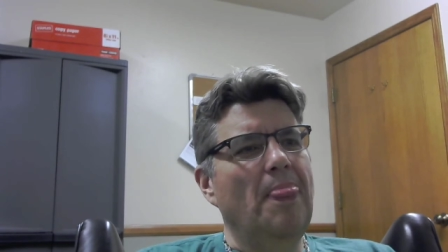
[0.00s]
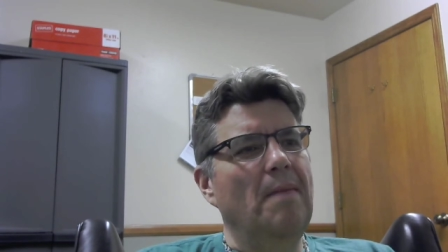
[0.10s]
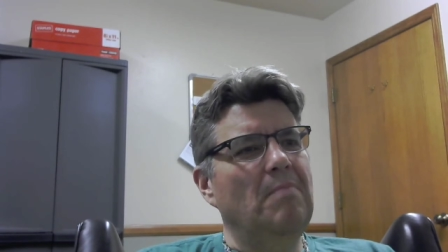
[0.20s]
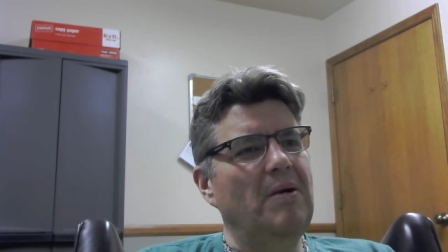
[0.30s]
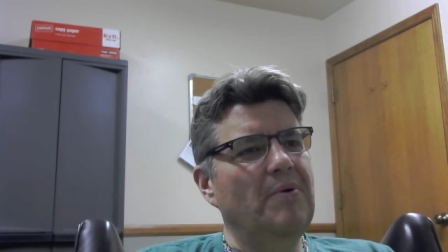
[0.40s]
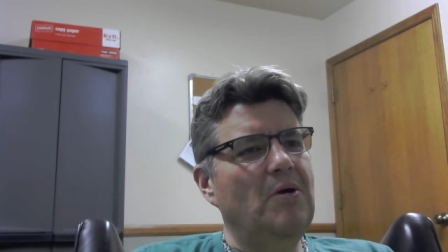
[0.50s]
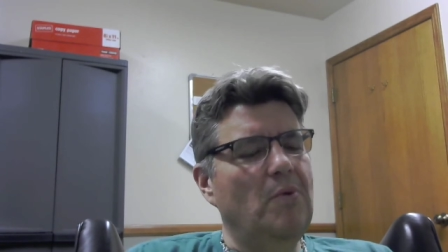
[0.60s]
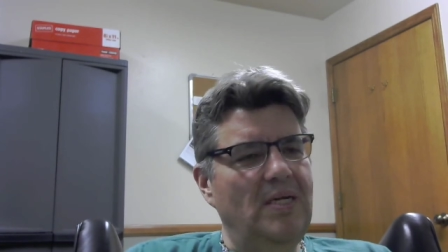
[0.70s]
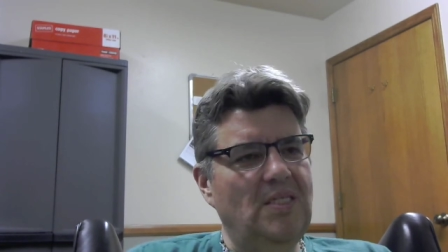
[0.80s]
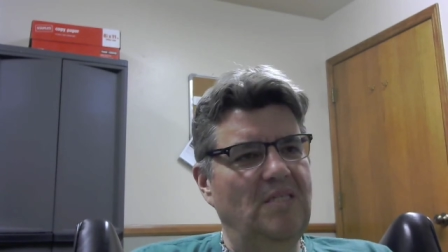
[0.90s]
my
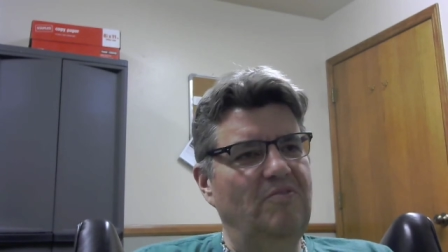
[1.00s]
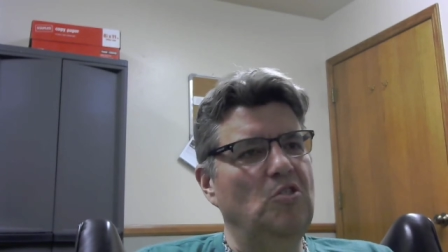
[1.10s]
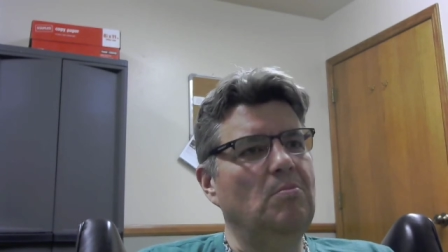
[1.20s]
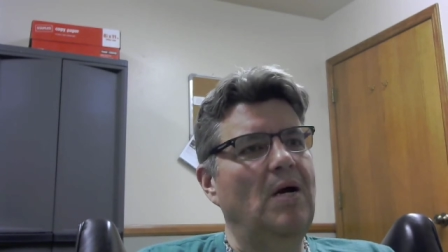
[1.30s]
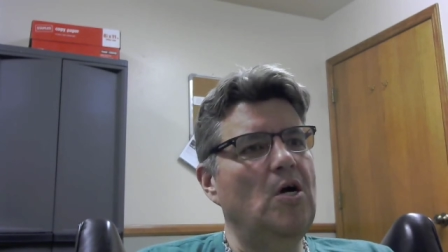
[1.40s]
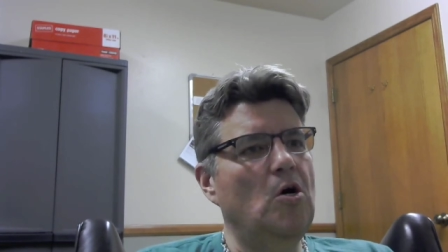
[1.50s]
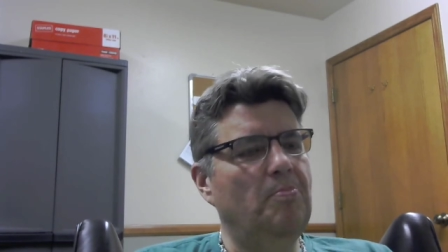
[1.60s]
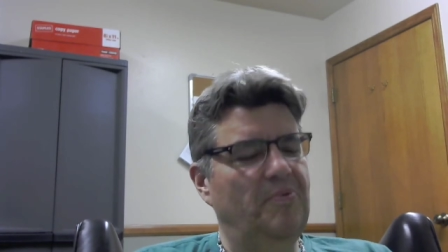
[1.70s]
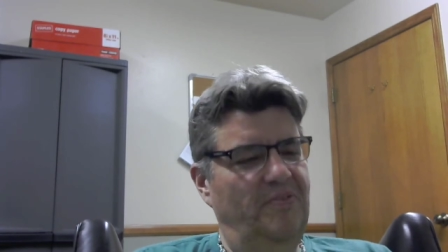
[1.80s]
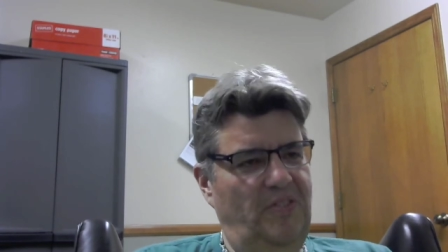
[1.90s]
request of you, my
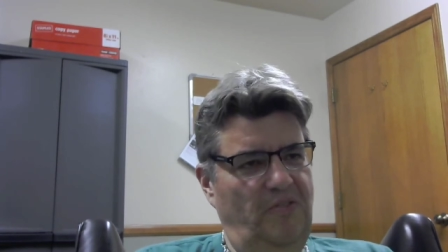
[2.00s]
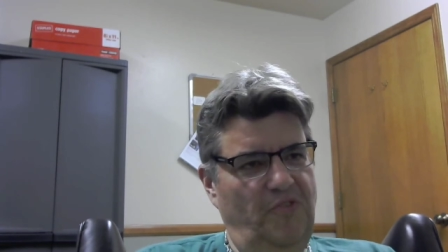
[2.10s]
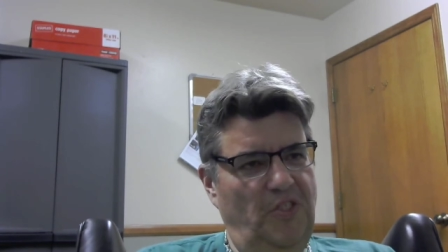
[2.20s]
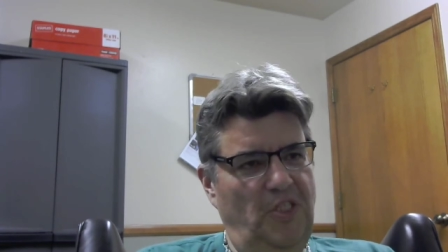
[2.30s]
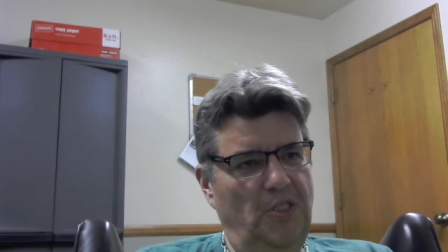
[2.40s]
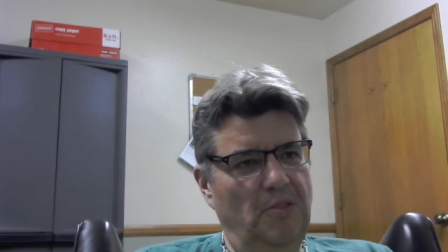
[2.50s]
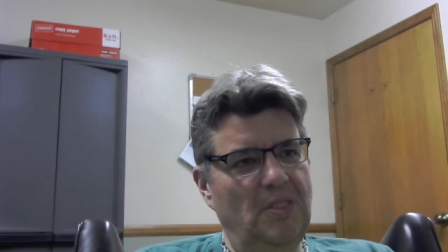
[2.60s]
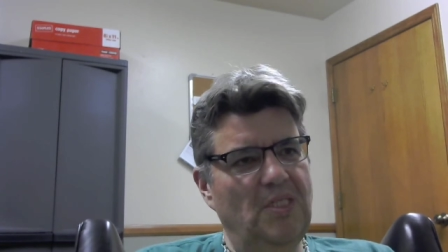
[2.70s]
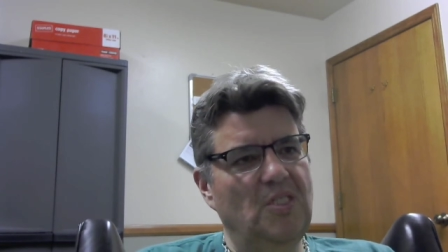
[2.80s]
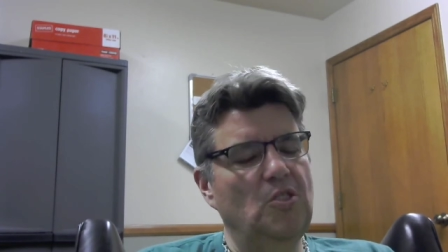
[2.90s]
hope for you,
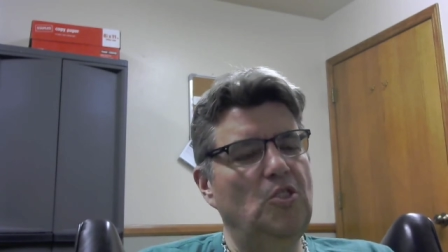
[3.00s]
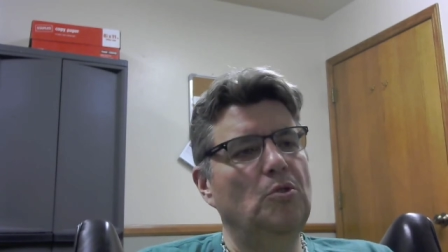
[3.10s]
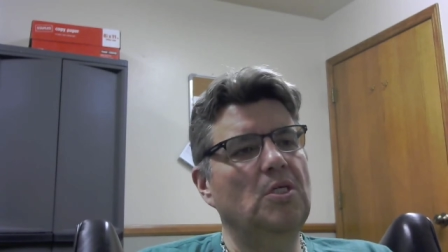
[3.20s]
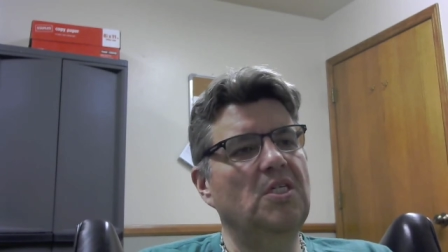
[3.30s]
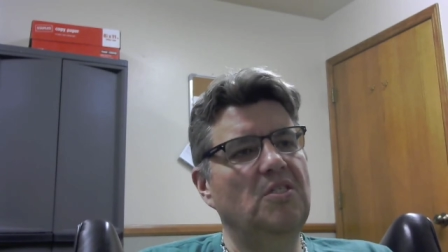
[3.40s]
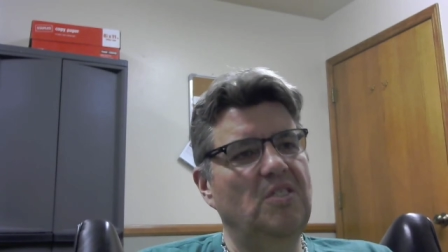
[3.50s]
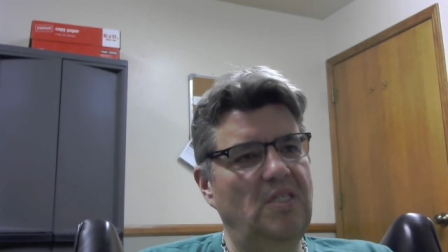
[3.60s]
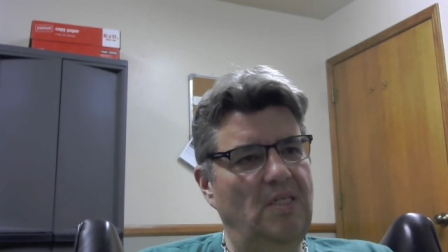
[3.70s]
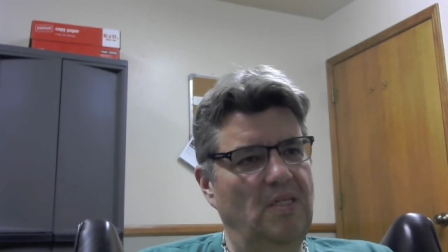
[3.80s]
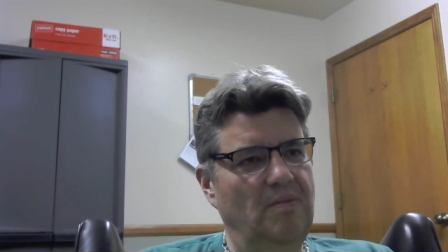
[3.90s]
is that you'll
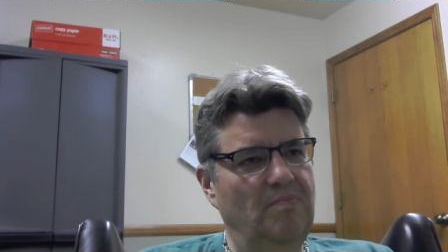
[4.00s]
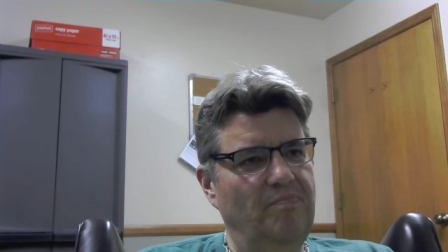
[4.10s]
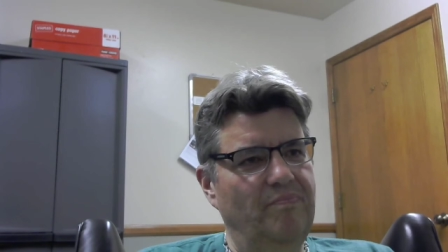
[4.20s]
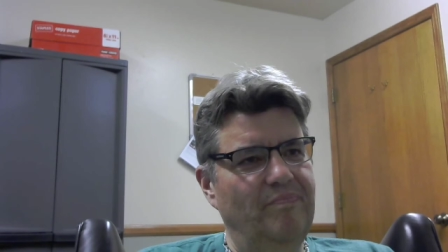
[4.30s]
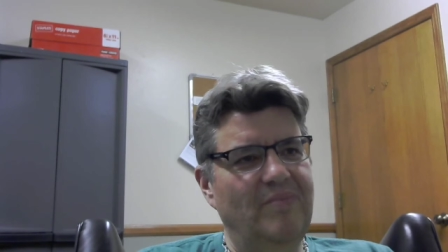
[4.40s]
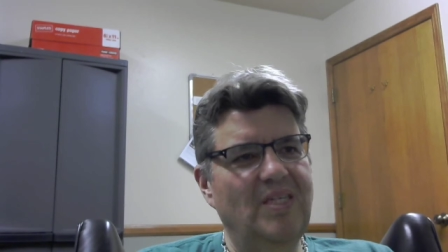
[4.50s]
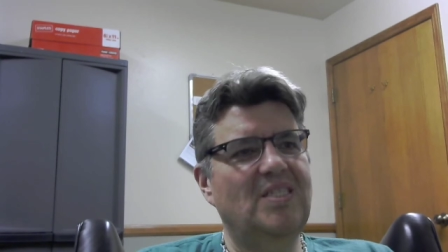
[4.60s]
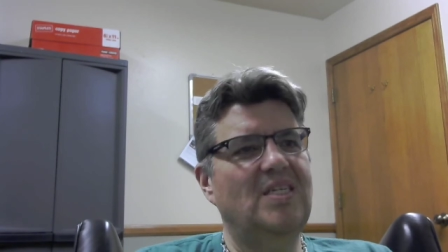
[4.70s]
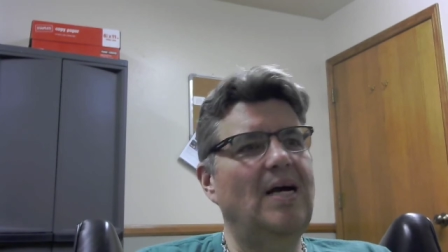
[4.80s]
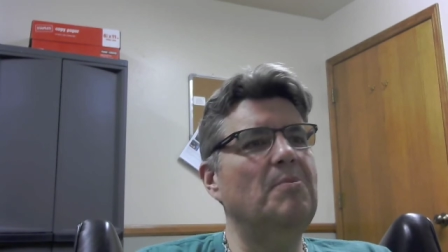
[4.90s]
consider
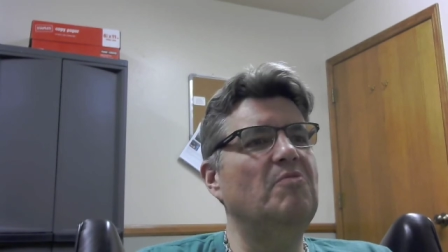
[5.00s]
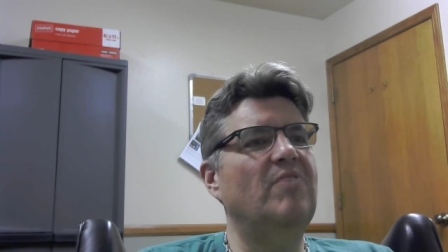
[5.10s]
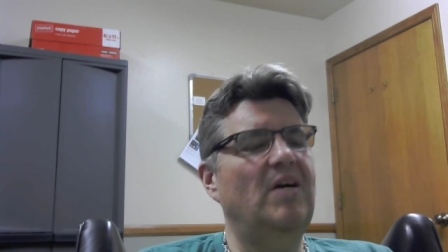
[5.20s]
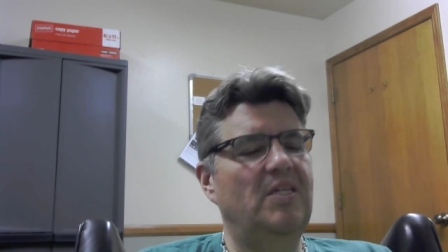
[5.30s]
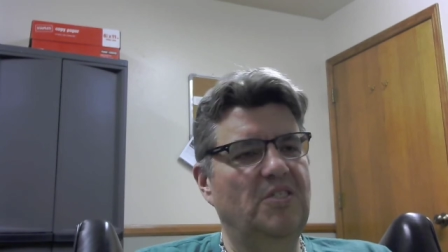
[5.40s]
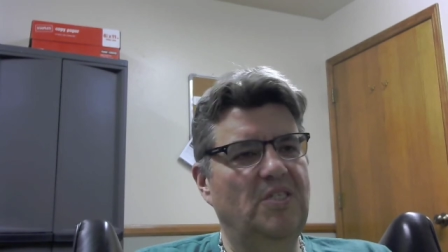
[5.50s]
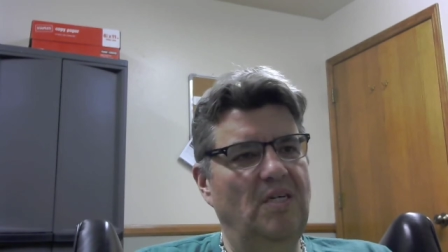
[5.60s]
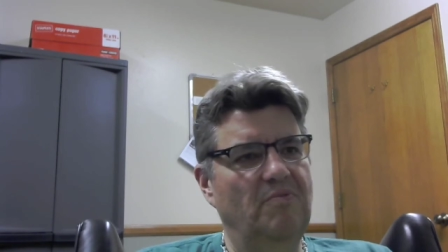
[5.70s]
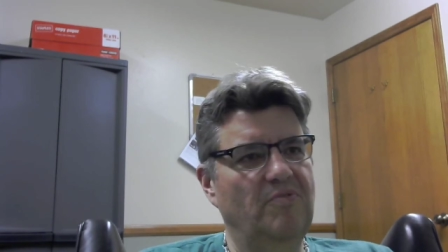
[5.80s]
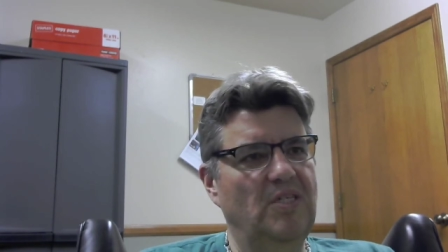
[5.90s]
next time you find
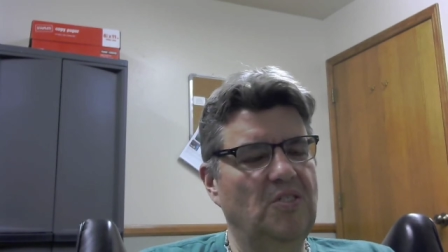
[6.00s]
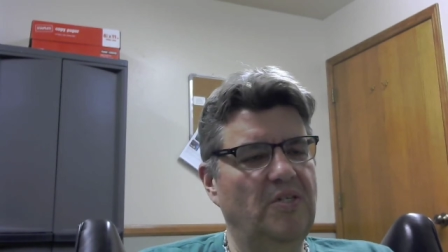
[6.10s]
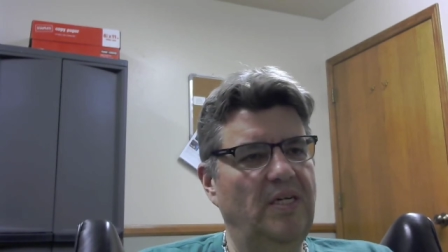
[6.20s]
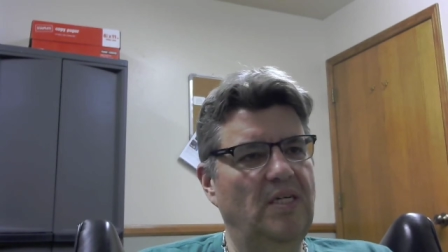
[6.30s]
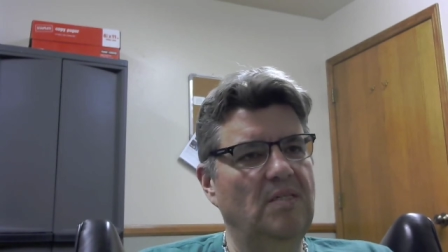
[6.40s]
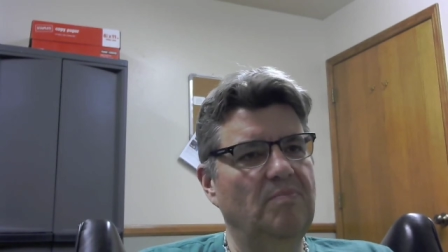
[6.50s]
yourself frustrated,